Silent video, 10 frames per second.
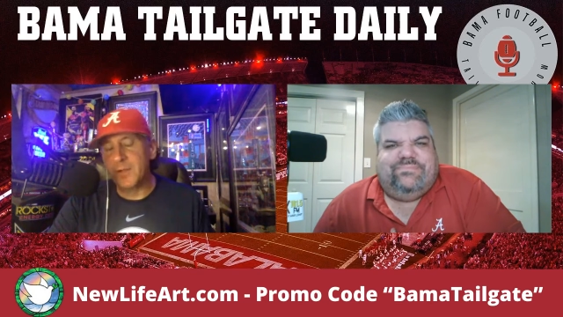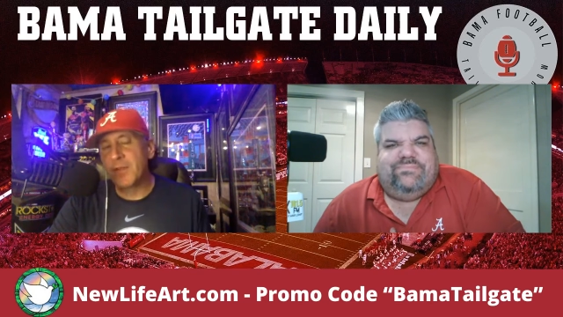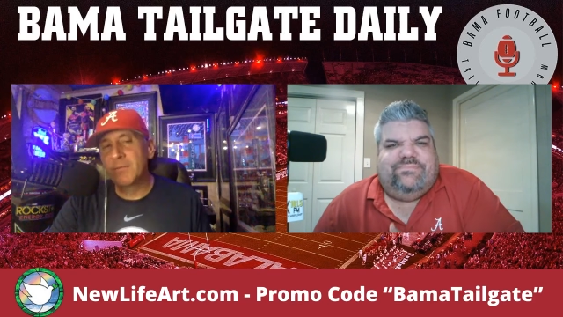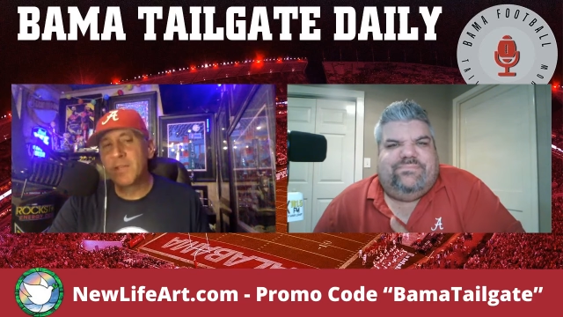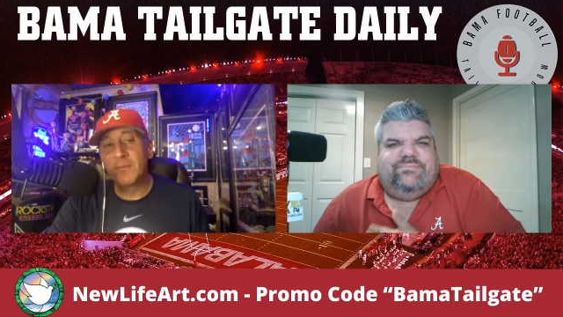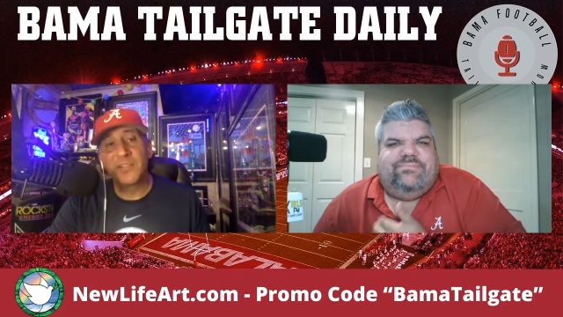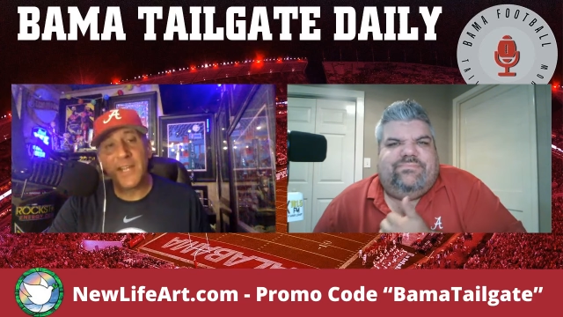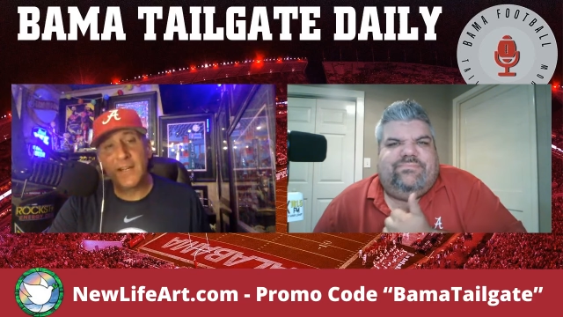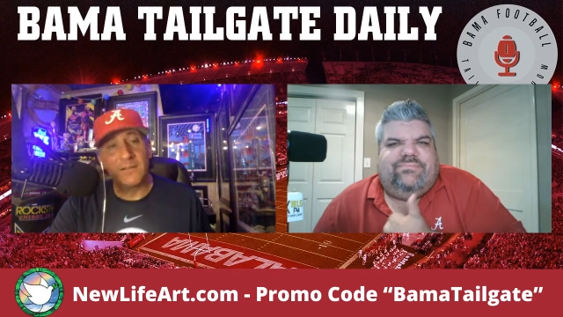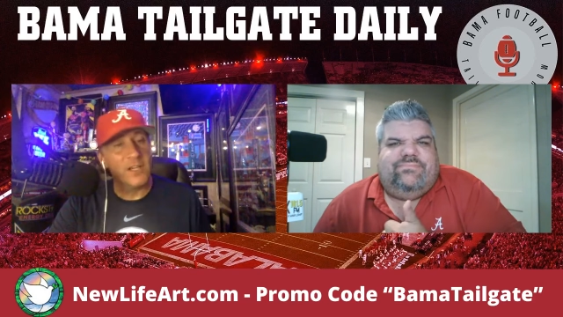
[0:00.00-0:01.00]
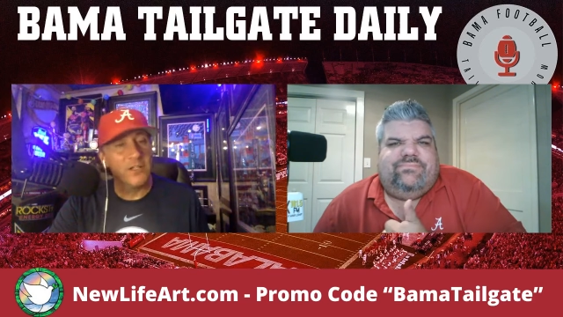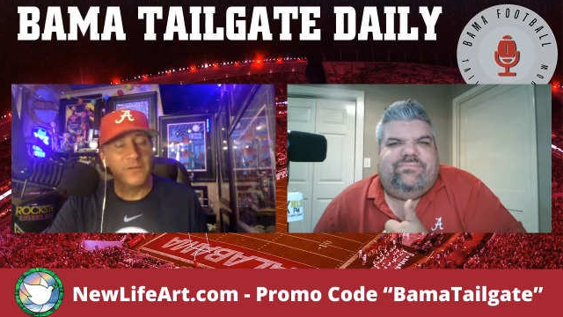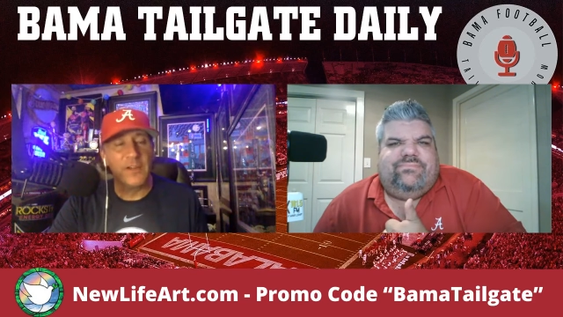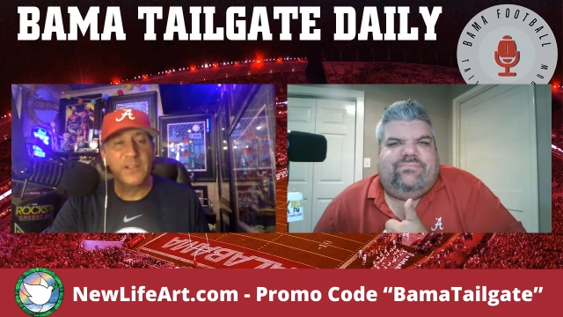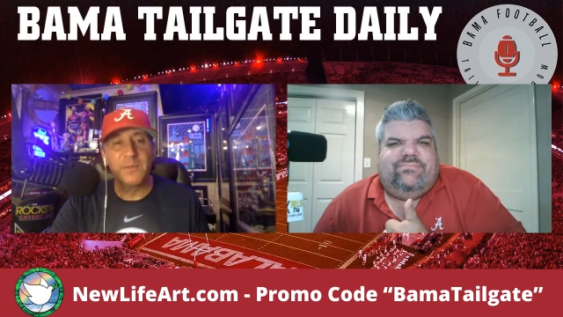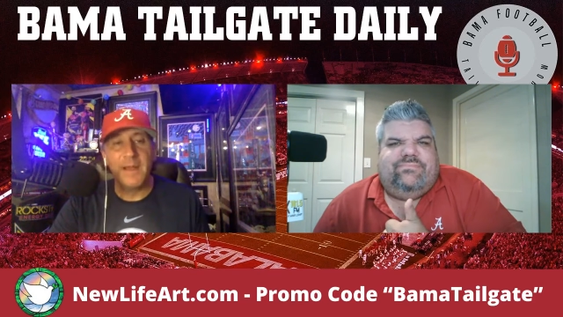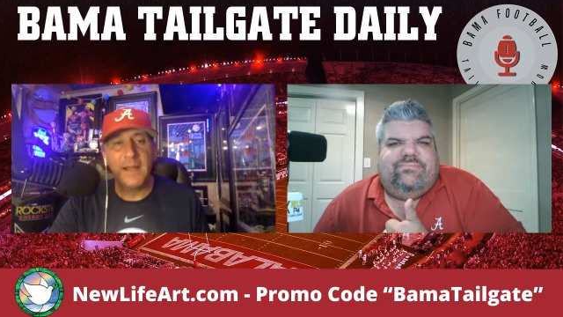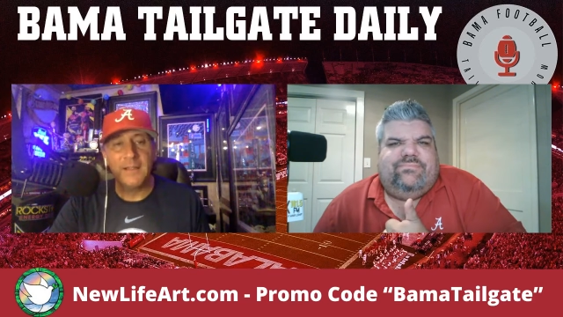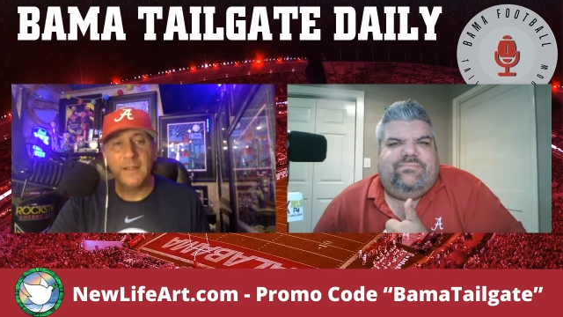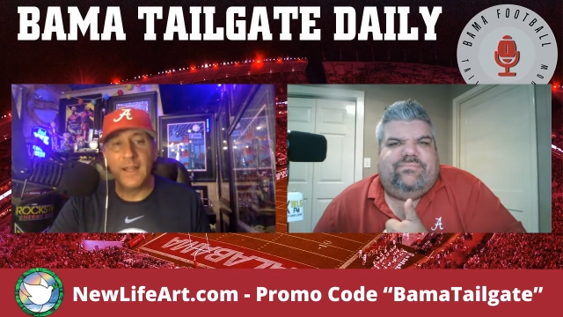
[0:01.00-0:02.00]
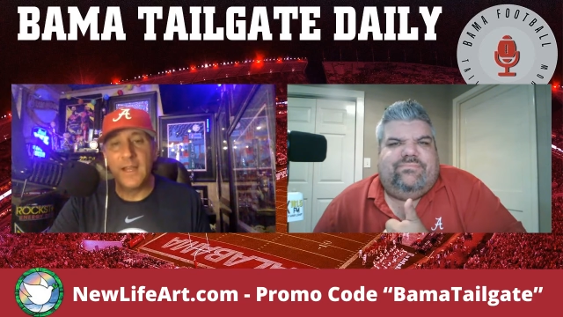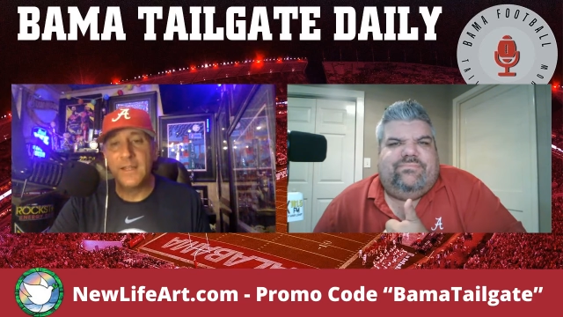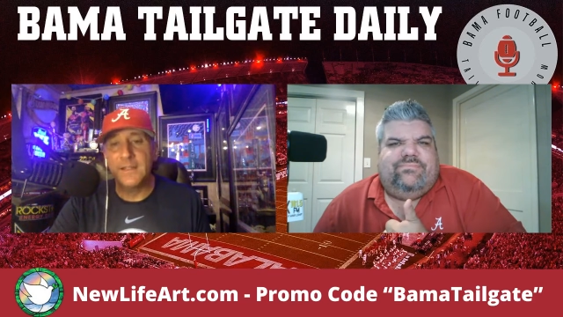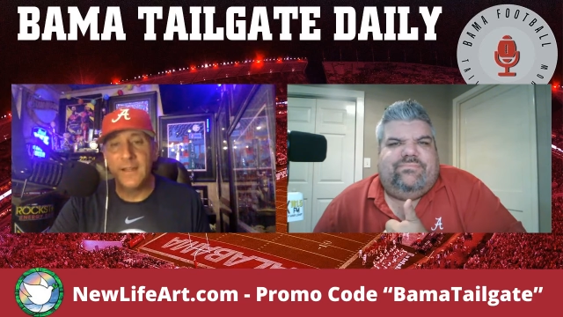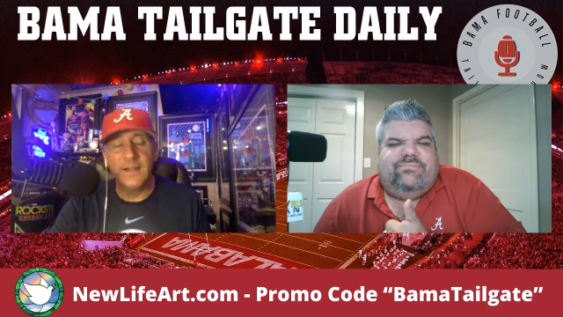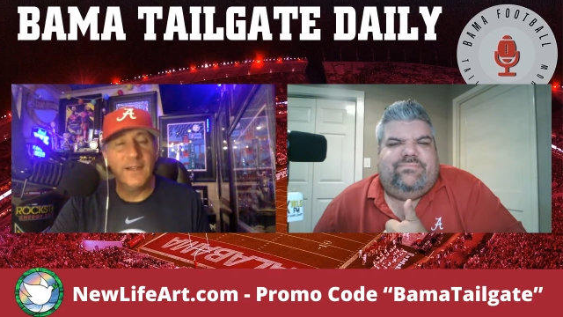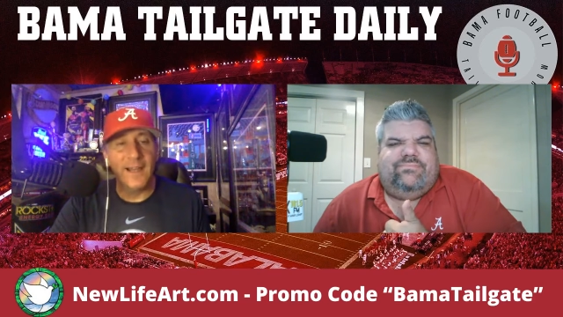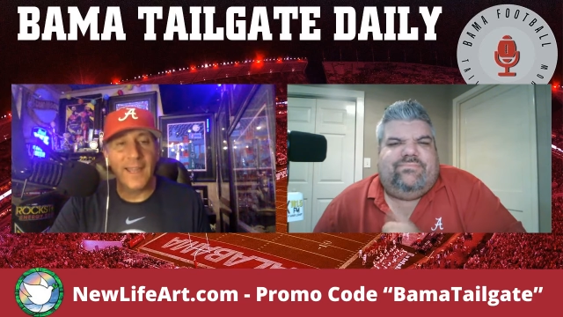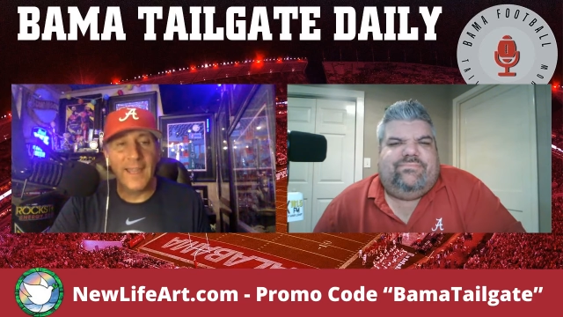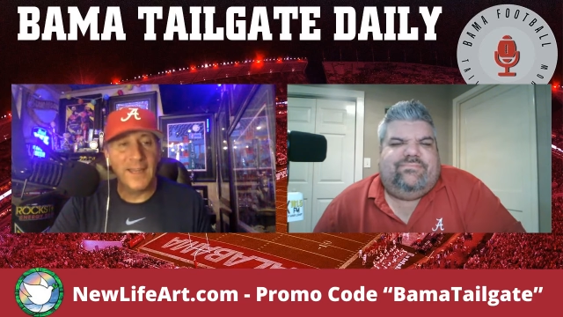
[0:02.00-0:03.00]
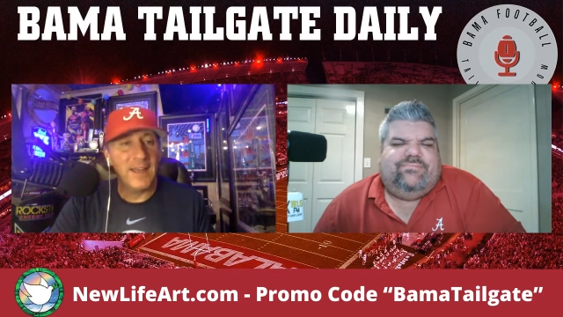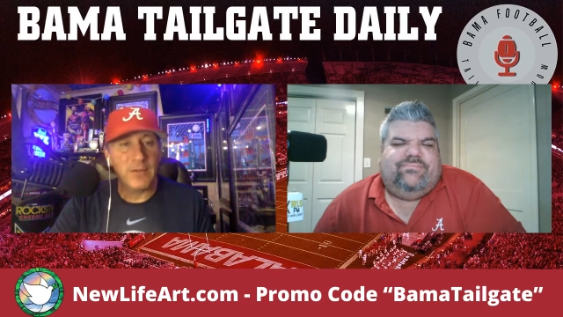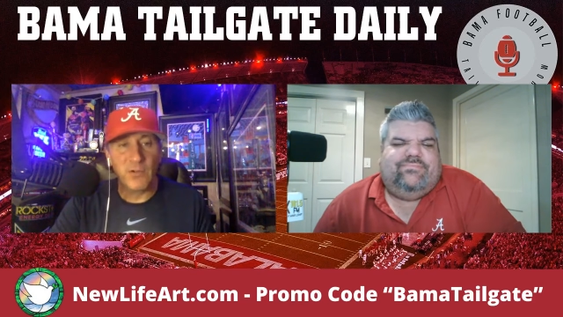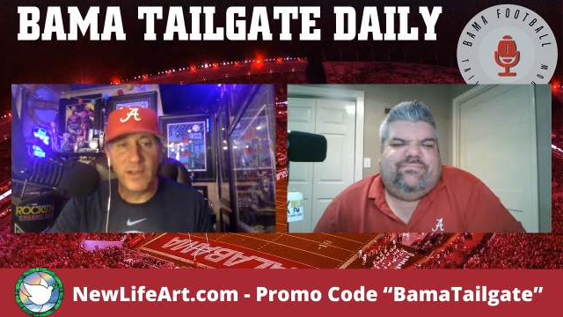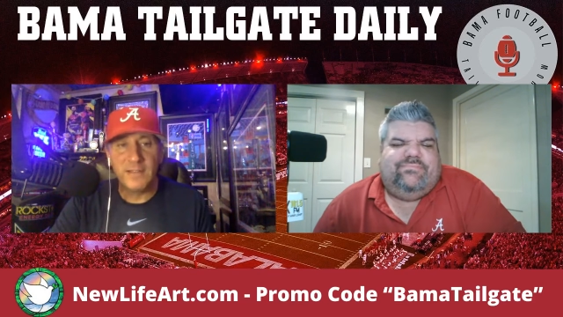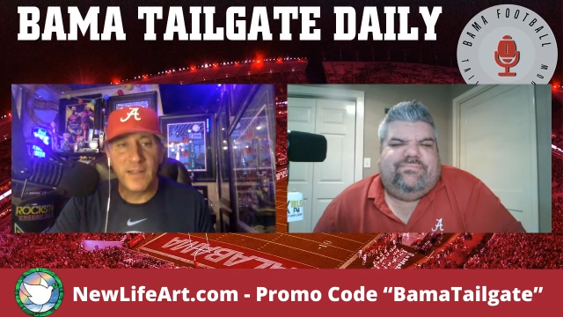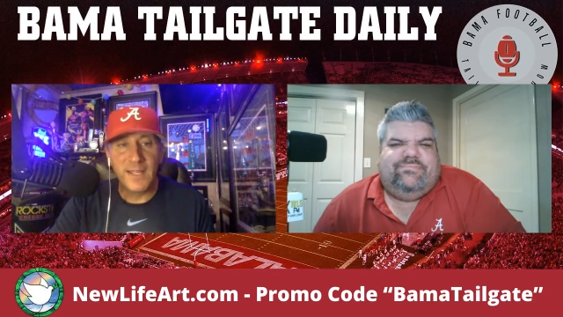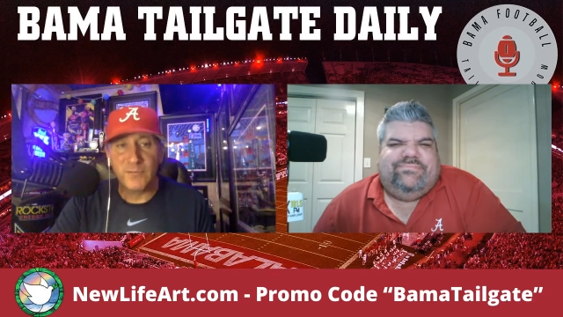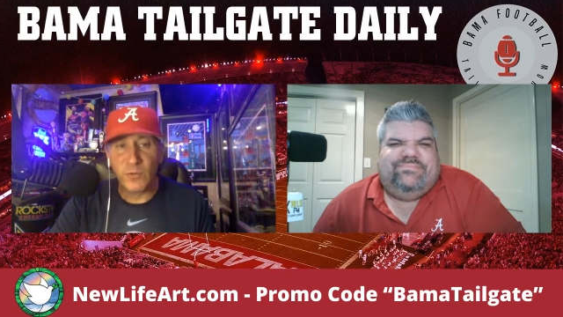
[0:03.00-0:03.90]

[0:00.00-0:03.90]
Speaker 1: thumbs up. Share. Tell your friends about it. And again, have a great day and